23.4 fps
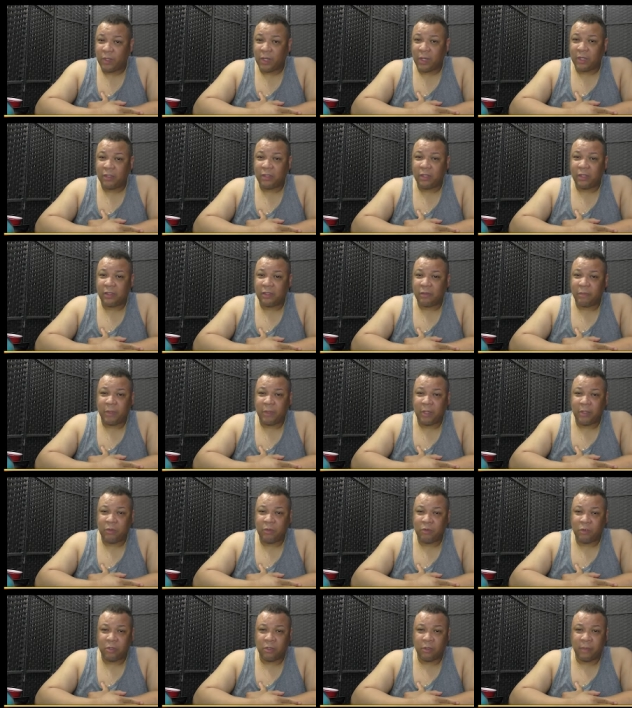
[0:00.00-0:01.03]
It doesn't mean
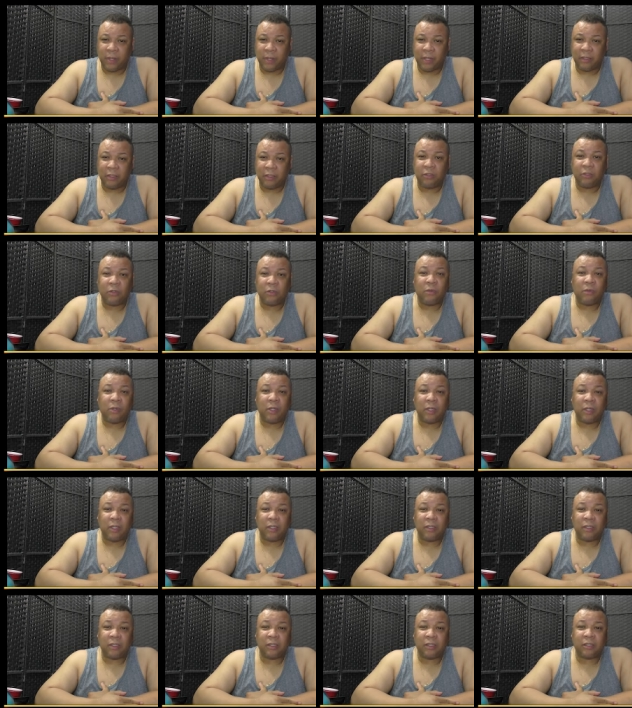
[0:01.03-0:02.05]
you automatically join.
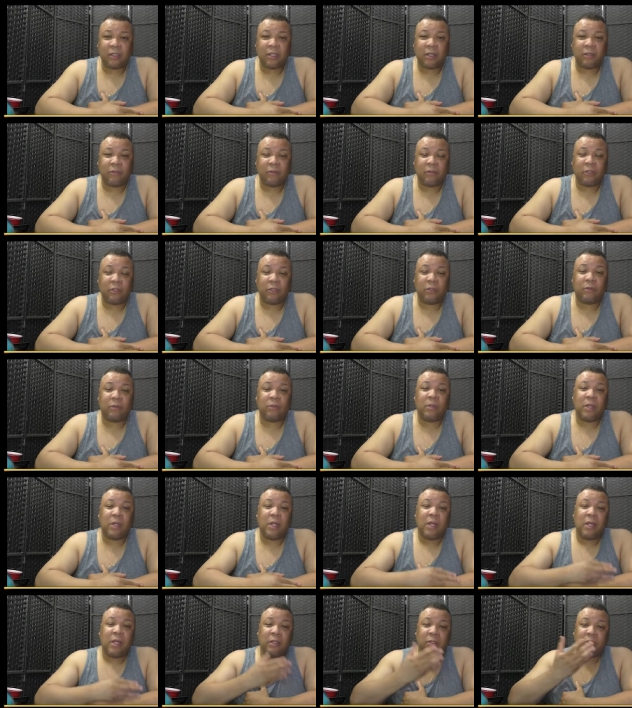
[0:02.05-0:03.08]
It just tells you,
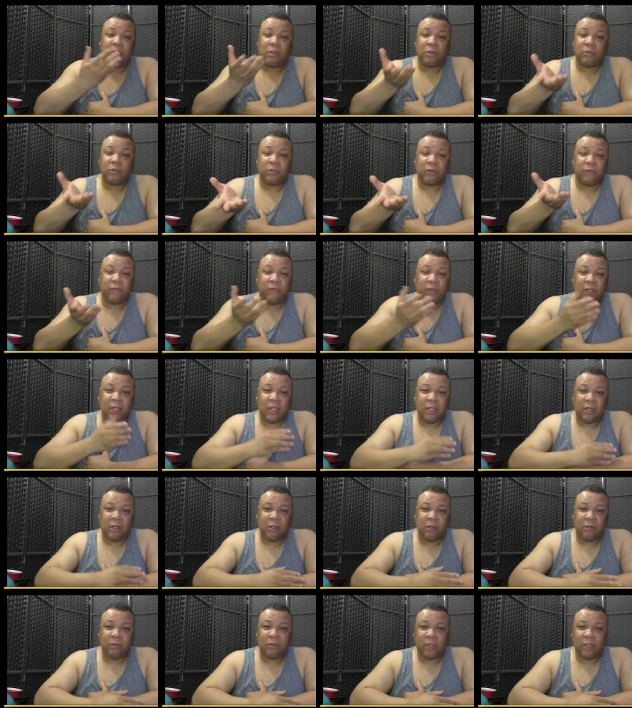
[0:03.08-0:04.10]
shows you a
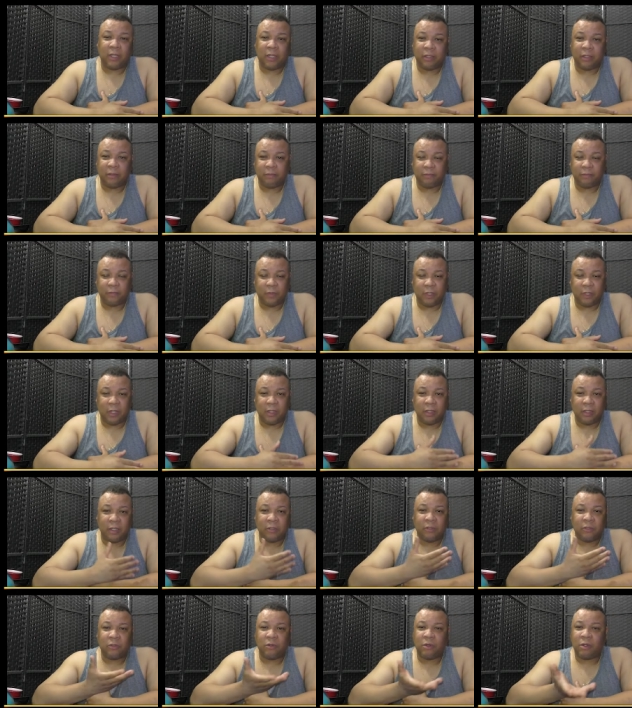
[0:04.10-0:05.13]
video that
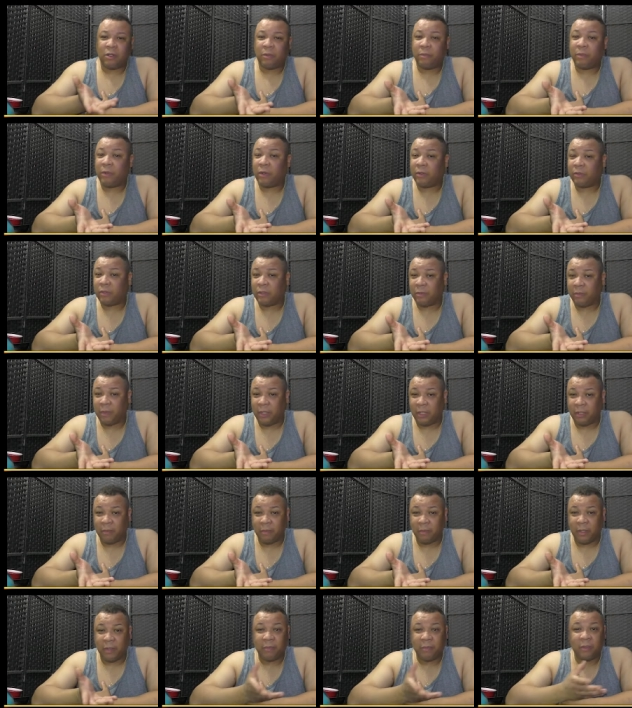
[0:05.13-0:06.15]
lets you know all the perks of being a
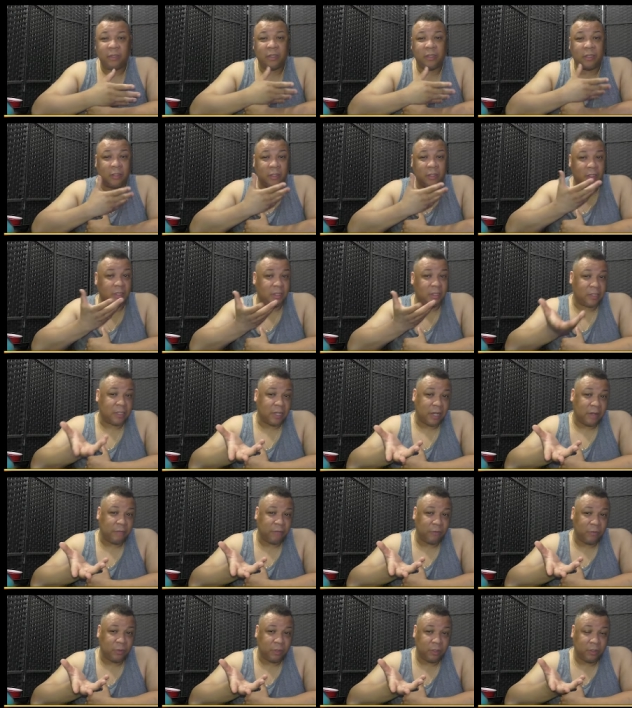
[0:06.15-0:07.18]
member. Then you can decide
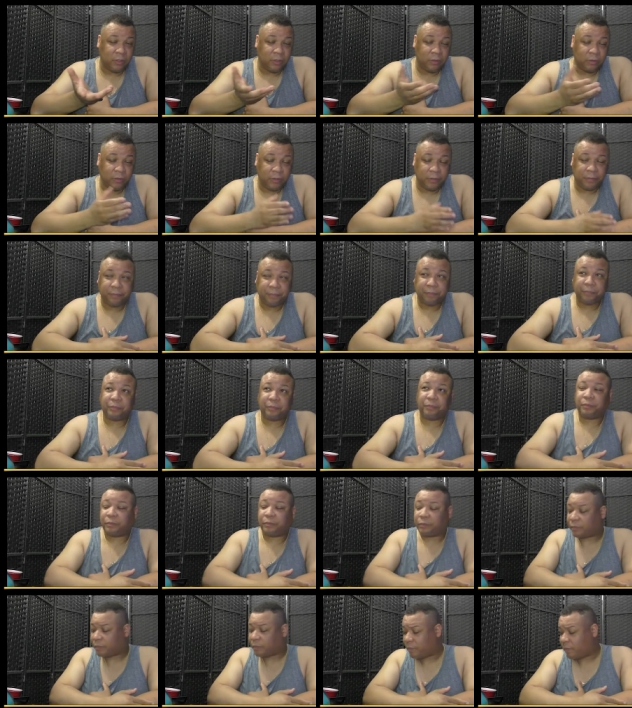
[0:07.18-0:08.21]
if you want to join.
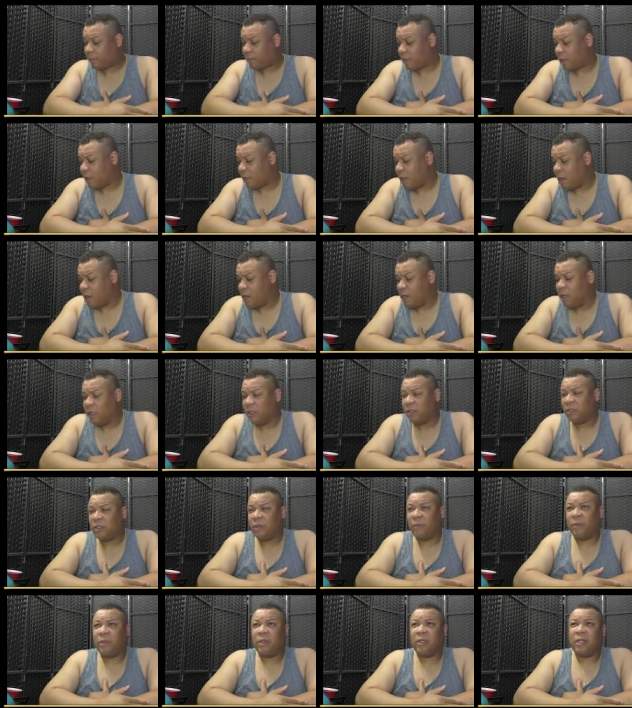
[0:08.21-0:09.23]

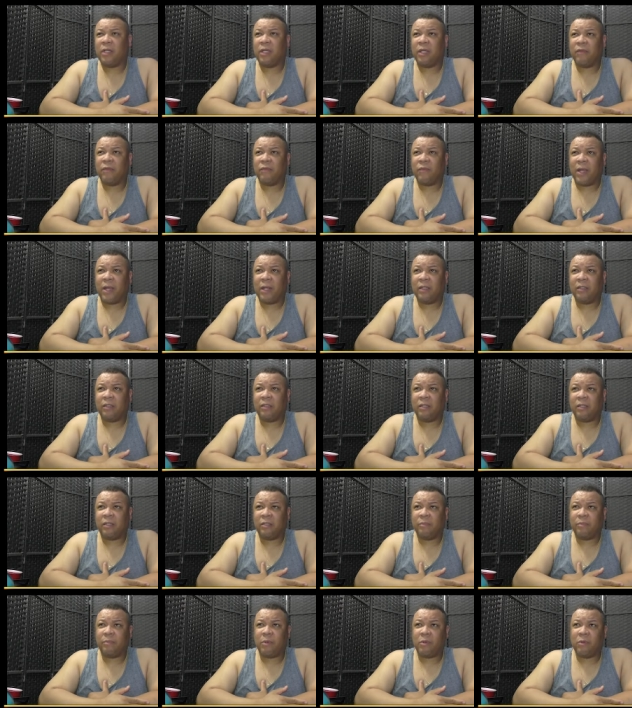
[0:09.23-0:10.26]
So we're going to get right into
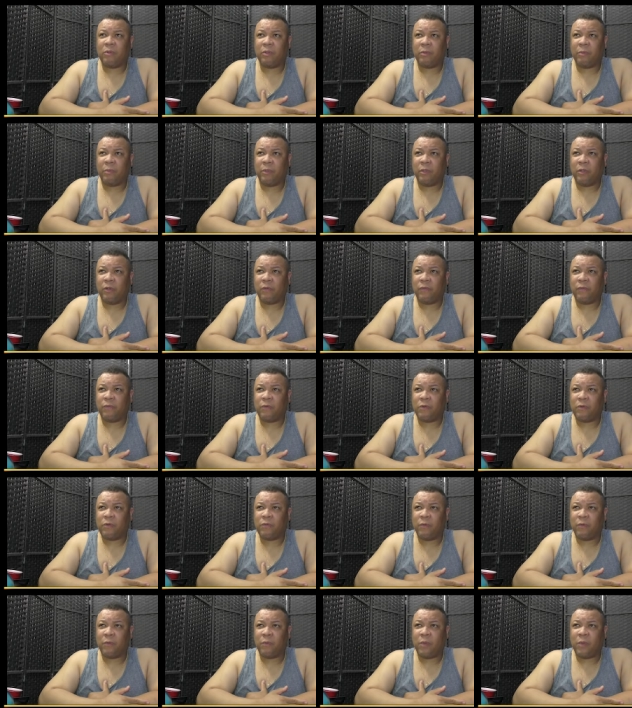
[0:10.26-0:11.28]
this Bold and
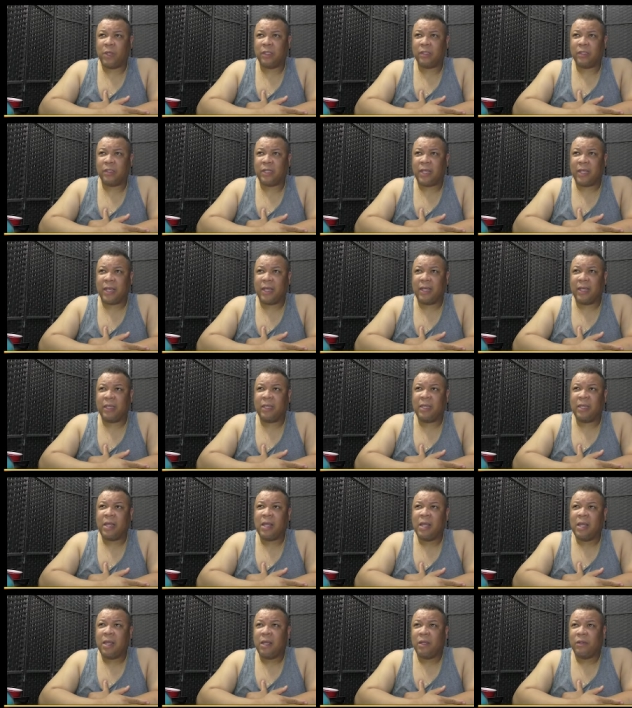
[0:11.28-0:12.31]
Beautiful for Wednesday,
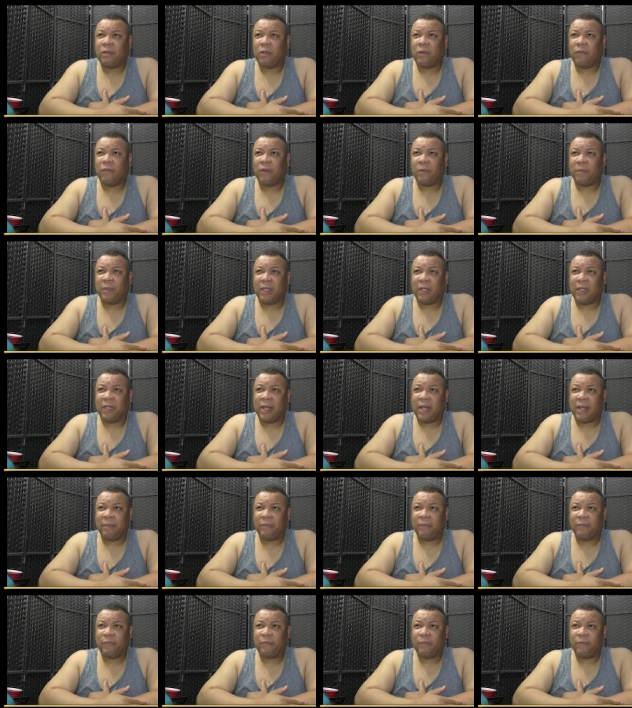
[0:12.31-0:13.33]
November the
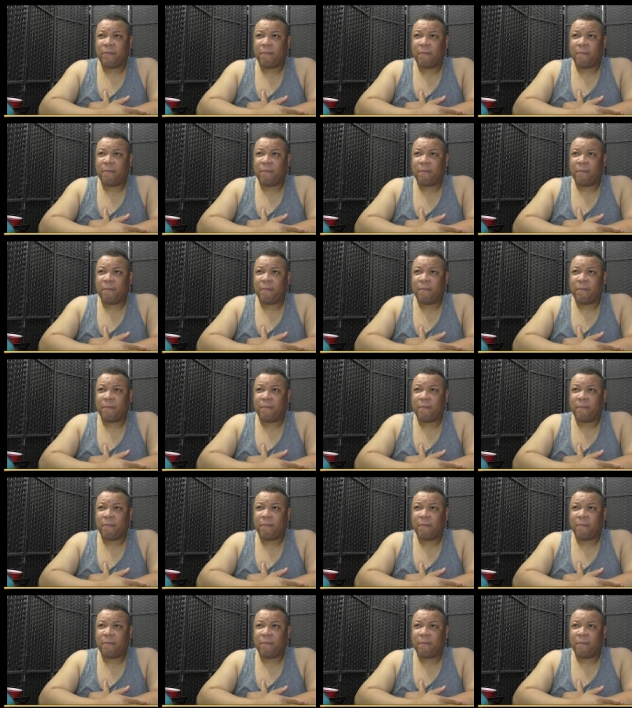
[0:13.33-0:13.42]
11th.